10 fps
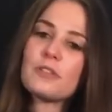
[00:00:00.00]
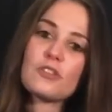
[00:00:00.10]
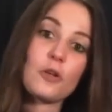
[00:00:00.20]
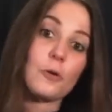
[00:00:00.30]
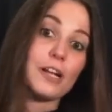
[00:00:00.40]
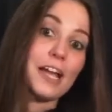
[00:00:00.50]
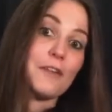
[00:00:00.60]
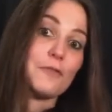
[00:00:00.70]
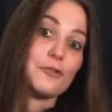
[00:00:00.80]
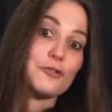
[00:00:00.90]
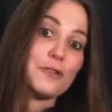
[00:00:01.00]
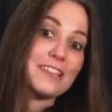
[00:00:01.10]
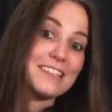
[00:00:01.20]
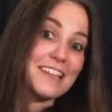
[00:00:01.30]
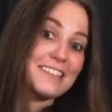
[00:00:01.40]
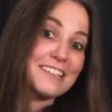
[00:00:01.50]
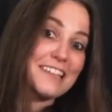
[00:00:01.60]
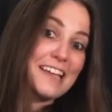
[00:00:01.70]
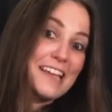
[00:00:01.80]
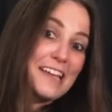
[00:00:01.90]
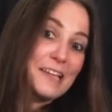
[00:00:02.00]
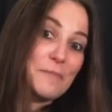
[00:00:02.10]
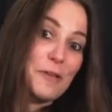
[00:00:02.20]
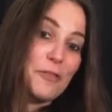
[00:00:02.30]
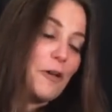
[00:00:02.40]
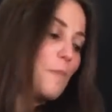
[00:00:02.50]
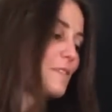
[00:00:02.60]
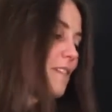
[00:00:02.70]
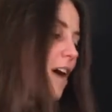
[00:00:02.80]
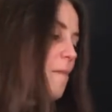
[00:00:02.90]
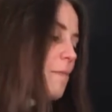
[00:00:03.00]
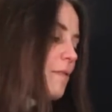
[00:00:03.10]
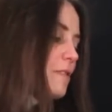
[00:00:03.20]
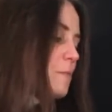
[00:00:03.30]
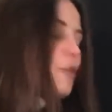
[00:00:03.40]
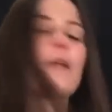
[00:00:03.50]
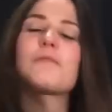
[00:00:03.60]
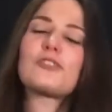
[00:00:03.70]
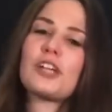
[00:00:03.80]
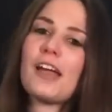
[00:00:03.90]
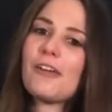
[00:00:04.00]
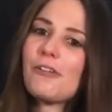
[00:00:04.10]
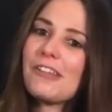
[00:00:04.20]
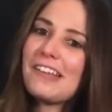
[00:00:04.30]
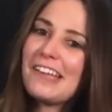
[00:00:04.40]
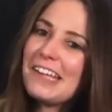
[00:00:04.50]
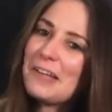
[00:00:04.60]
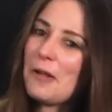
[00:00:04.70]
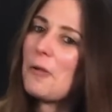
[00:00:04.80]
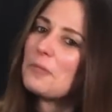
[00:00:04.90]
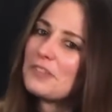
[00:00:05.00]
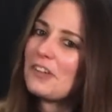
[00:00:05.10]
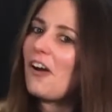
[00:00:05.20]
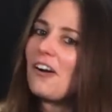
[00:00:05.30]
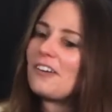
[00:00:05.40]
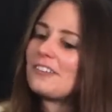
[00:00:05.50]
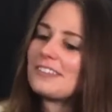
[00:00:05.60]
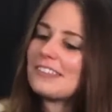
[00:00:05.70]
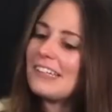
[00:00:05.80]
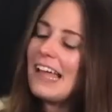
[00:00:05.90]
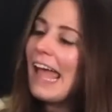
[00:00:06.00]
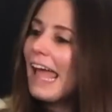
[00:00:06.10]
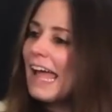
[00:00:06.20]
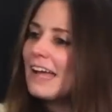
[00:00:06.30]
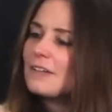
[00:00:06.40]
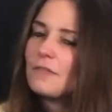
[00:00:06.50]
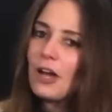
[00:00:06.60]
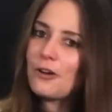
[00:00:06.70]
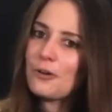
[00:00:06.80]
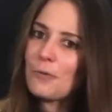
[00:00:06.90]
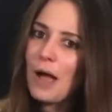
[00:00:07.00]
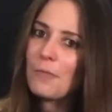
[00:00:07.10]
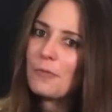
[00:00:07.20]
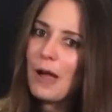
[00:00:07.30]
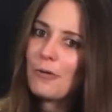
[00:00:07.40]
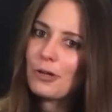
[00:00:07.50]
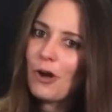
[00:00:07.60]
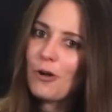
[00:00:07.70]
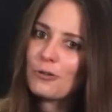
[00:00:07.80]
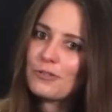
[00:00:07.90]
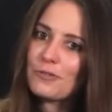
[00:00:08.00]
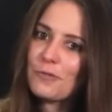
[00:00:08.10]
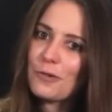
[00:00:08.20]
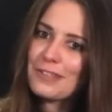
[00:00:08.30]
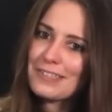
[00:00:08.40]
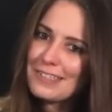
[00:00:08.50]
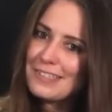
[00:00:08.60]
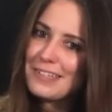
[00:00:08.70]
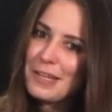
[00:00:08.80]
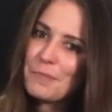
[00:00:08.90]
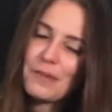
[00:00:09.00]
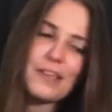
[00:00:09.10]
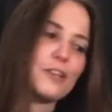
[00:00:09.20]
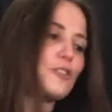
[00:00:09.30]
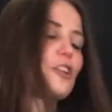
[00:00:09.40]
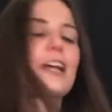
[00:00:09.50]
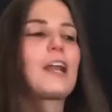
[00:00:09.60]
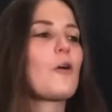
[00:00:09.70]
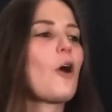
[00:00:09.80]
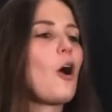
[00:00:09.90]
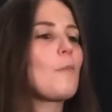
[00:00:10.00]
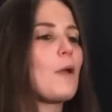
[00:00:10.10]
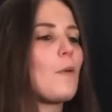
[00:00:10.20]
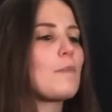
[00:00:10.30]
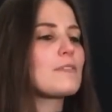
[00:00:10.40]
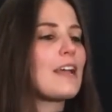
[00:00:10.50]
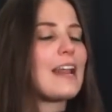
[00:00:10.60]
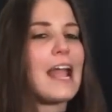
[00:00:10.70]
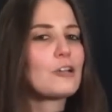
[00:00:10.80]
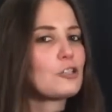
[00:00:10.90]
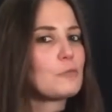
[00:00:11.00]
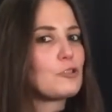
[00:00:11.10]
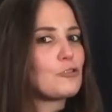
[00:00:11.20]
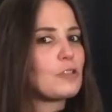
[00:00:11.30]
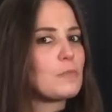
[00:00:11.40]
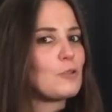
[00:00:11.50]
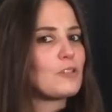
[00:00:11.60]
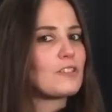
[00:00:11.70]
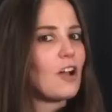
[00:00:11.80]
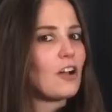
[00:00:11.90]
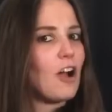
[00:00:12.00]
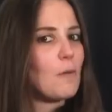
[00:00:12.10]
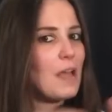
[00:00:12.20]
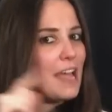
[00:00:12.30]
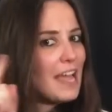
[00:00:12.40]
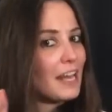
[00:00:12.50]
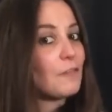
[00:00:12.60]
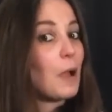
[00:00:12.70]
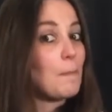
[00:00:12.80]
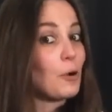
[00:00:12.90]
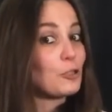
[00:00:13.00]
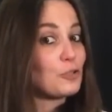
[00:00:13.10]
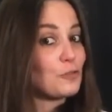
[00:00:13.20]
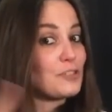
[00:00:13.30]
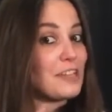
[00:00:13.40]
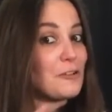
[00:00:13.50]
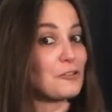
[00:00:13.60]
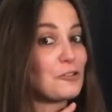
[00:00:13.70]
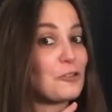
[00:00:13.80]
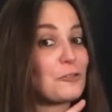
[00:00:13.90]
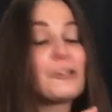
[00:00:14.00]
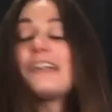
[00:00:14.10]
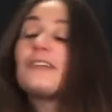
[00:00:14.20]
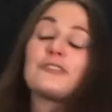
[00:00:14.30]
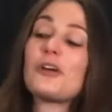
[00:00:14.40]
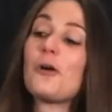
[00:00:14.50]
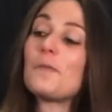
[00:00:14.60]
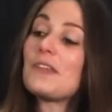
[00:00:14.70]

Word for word: bit slower. And again, if you're enjoying these lessons, give me a thumbs up, subscribe to the channel. It helps the cause. And I've got a new album out called The Voices. It's an EP. You can check it out on my website, angelapetrillimusic.com. And I've got merch for sale too. So